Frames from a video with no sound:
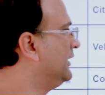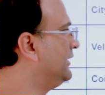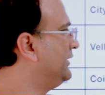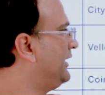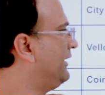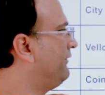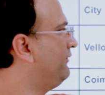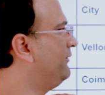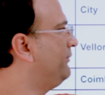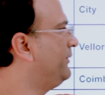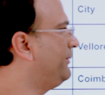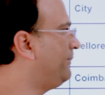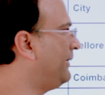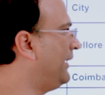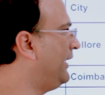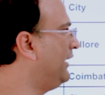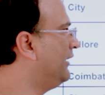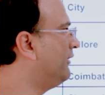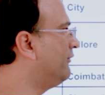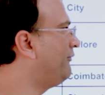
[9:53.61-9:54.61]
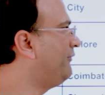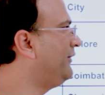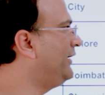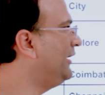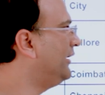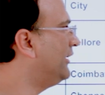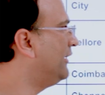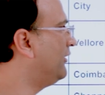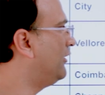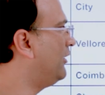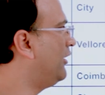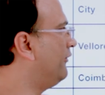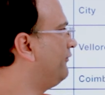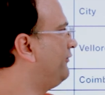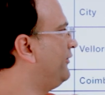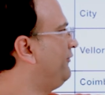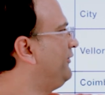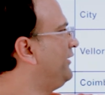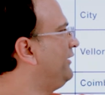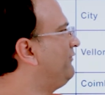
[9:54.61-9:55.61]
they will be paying a fee
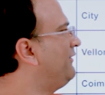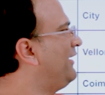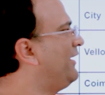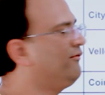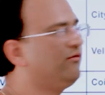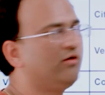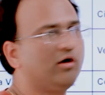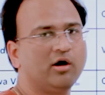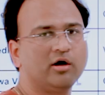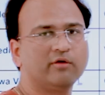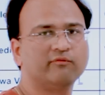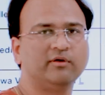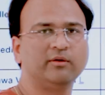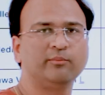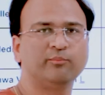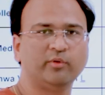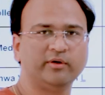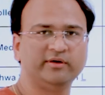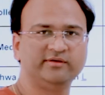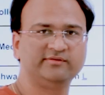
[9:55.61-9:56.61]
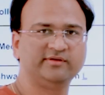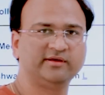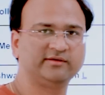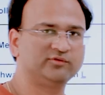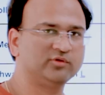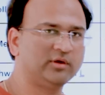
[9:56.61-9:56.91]
of 55 or 1.6.